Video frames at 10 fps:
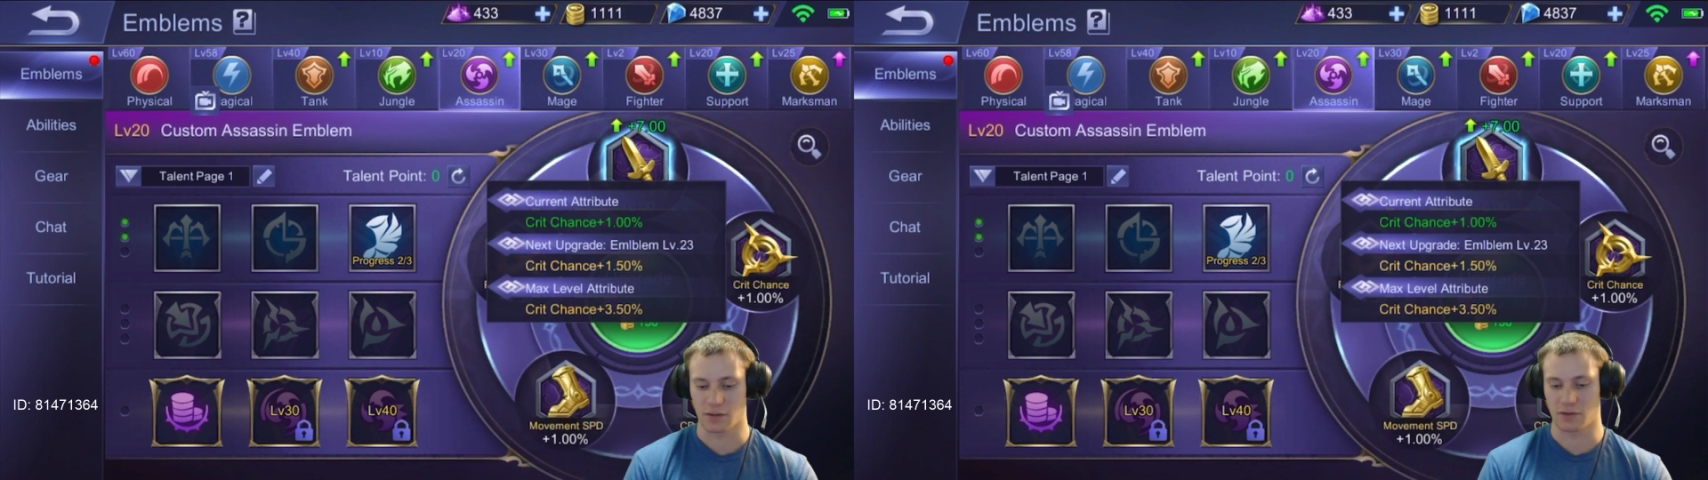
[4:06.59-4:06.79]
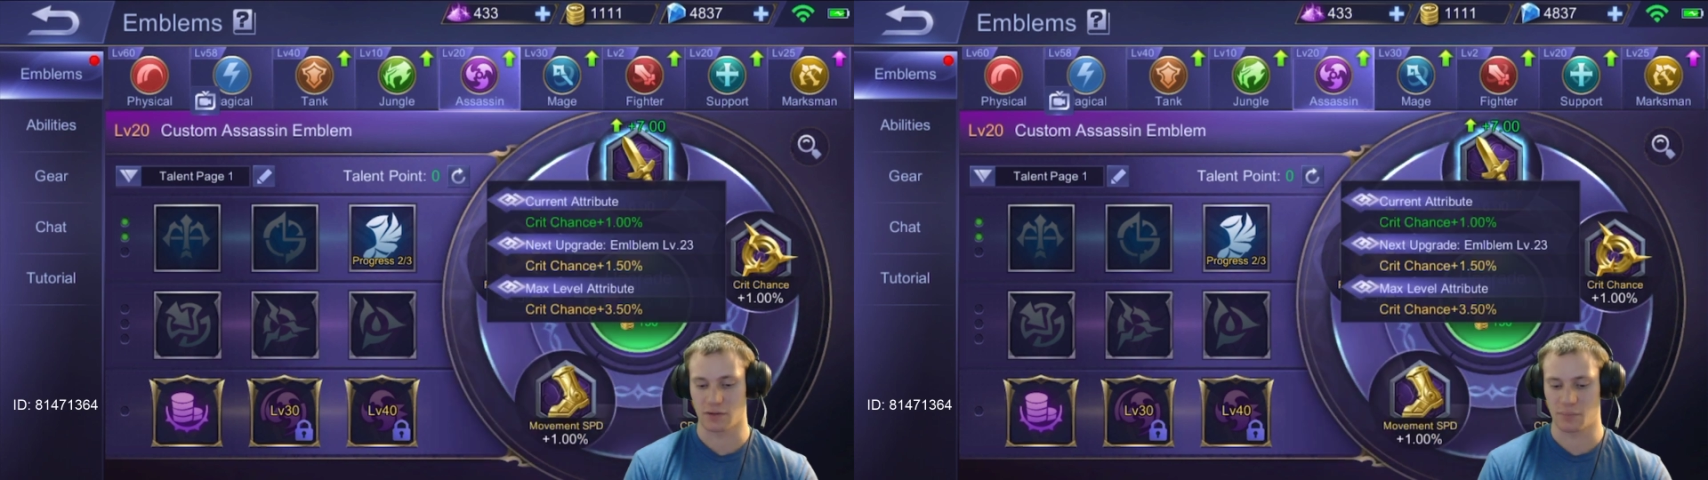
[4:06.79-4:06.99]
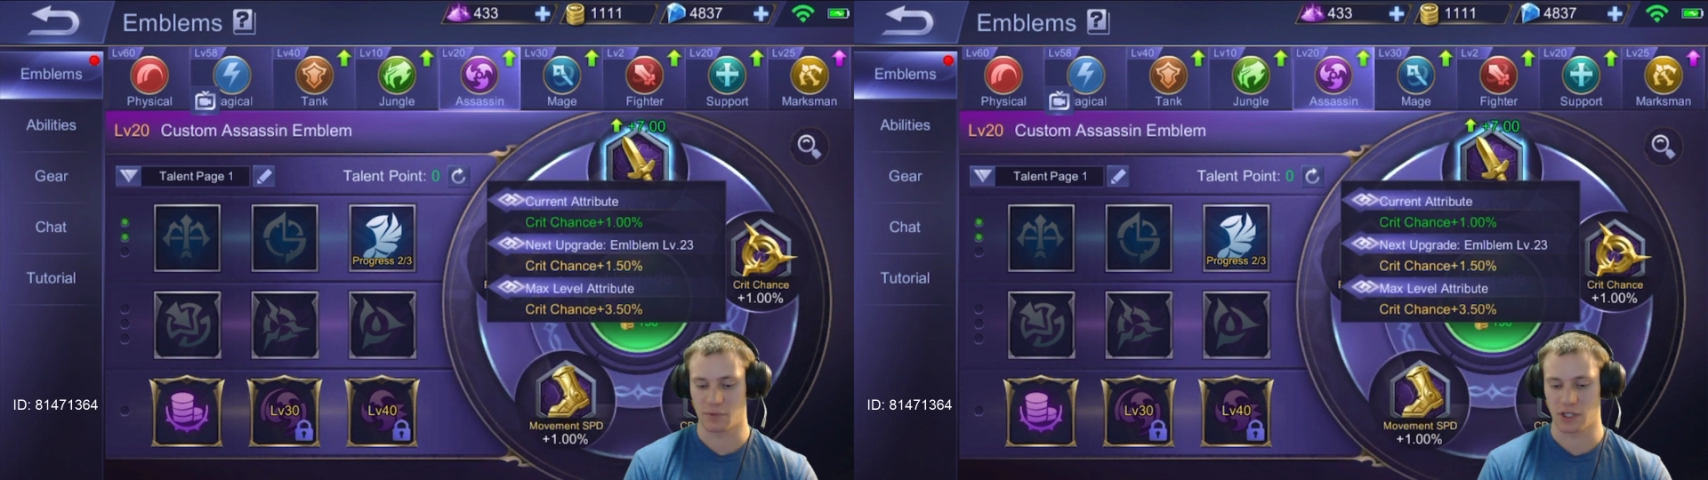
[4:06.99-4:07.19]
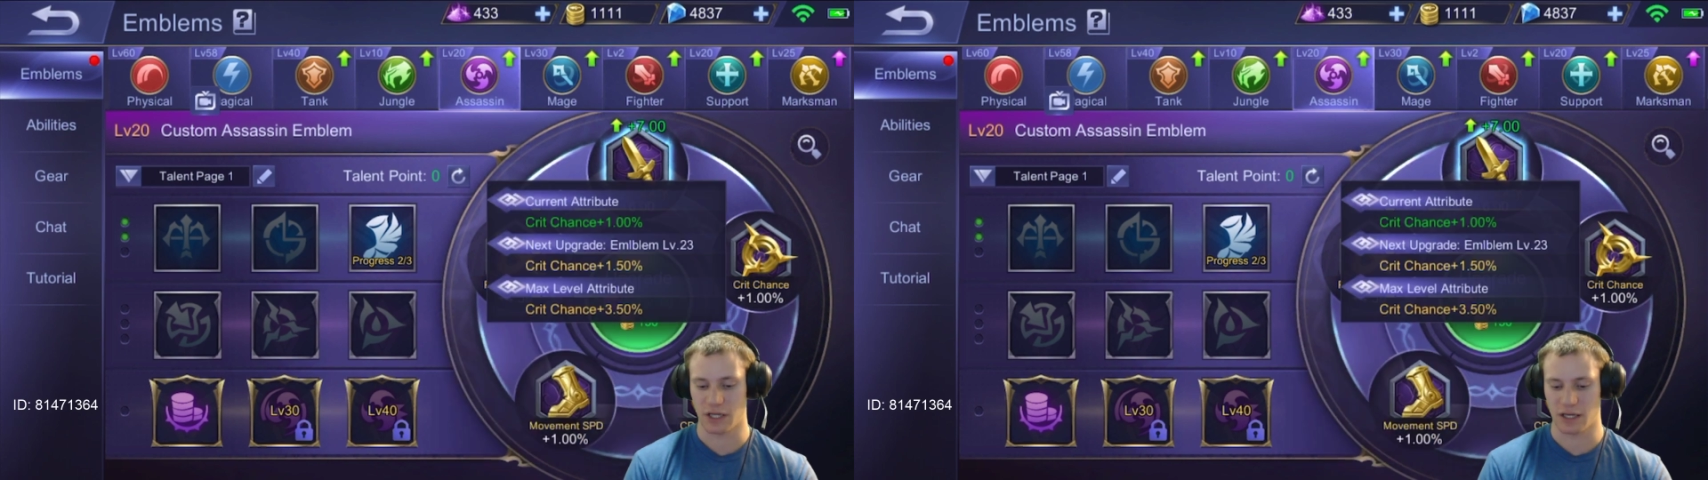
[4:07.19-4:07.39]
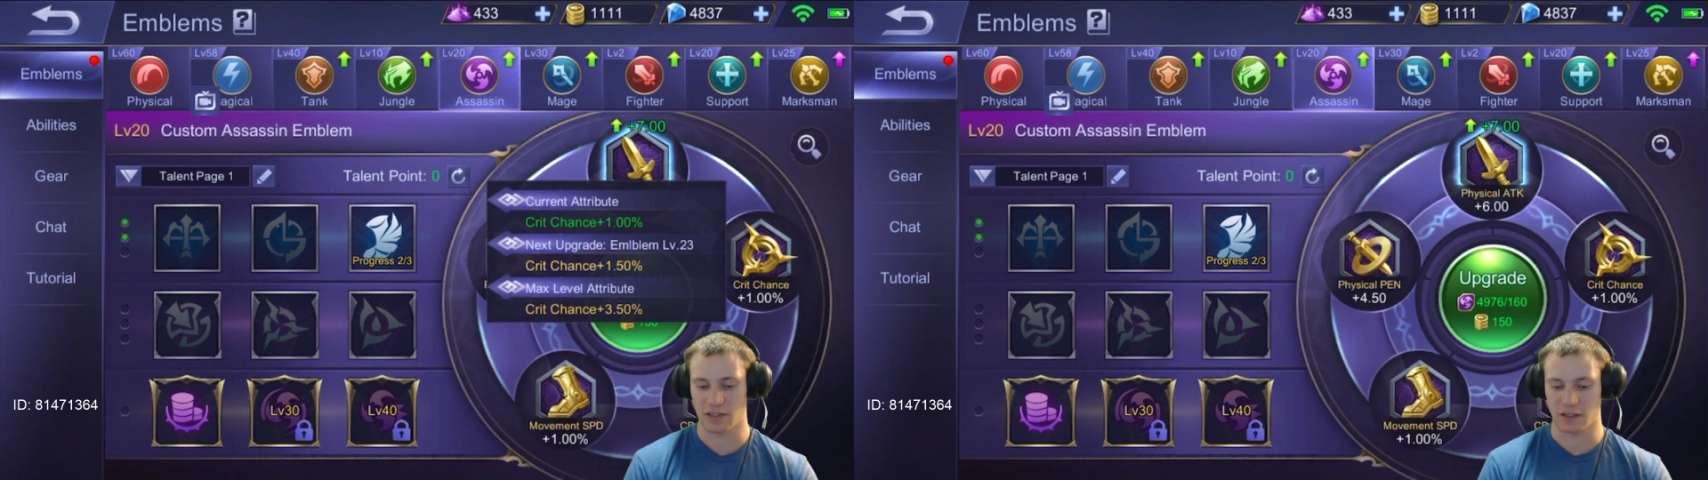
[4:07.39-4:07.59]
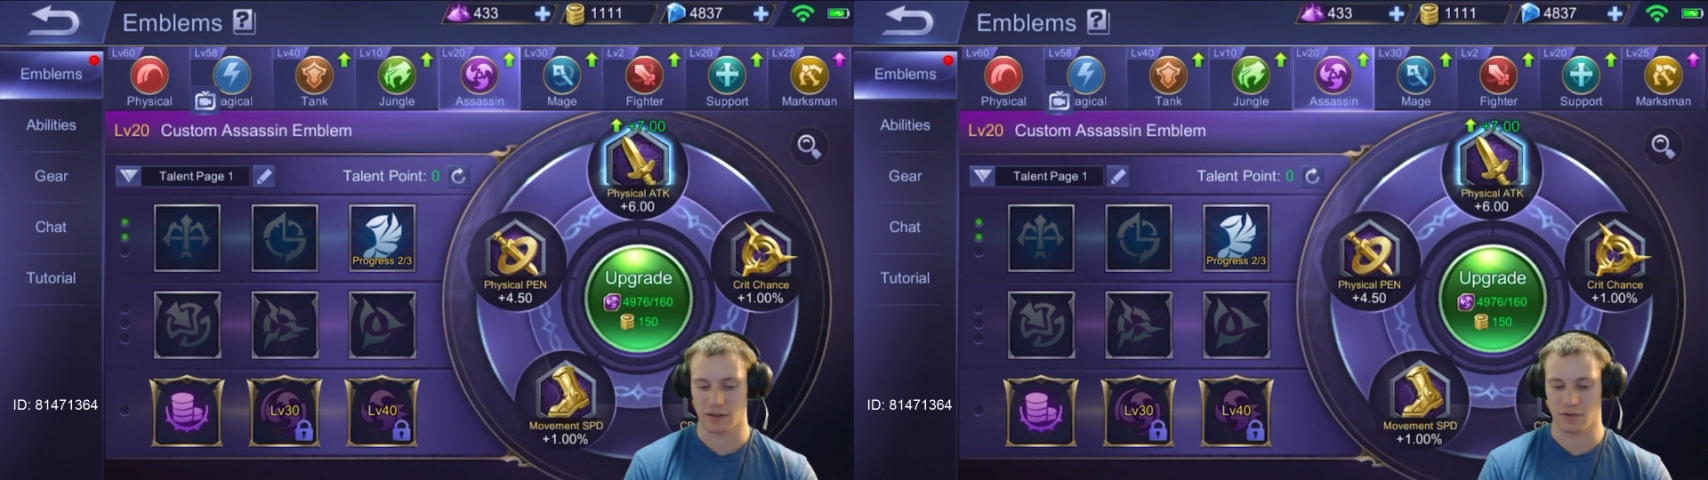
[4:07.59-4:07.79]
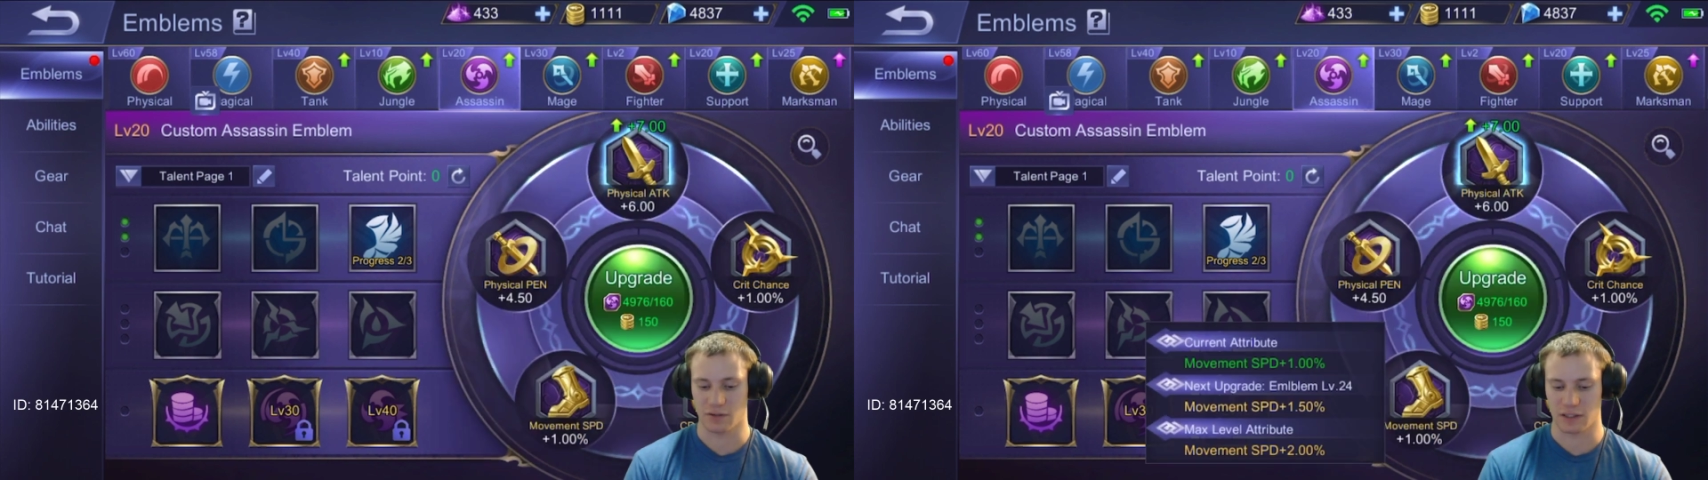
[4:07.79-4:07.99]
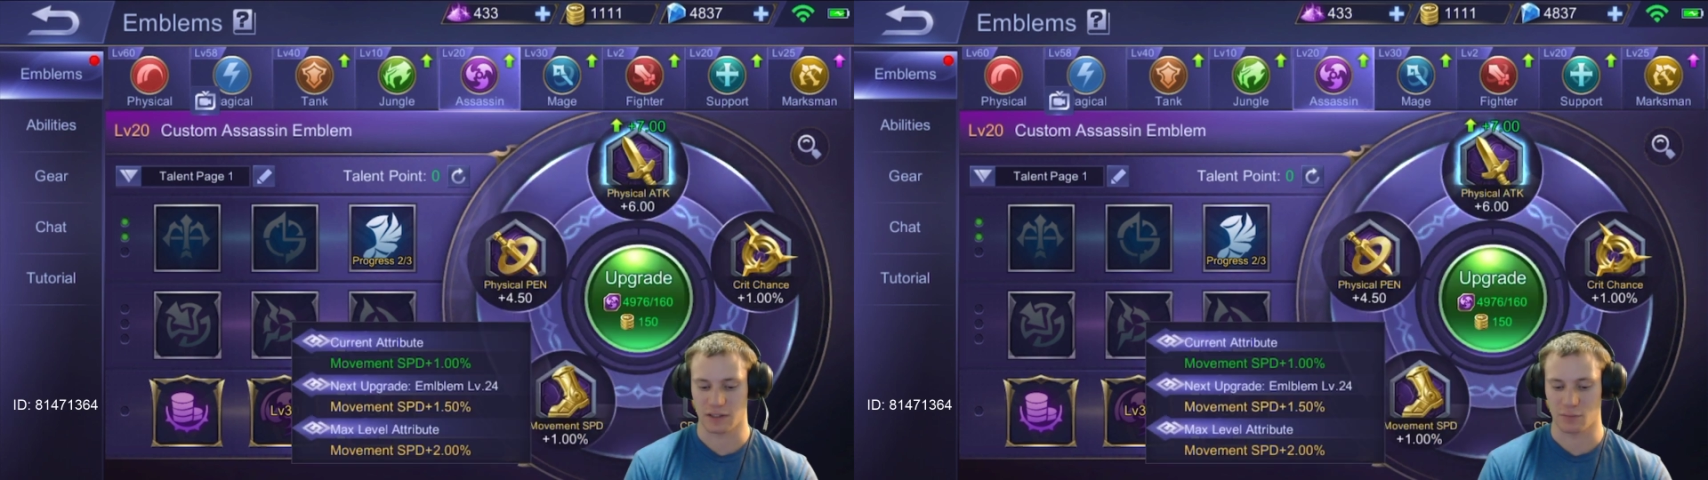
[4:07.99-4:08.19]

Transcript: the crit chance increase,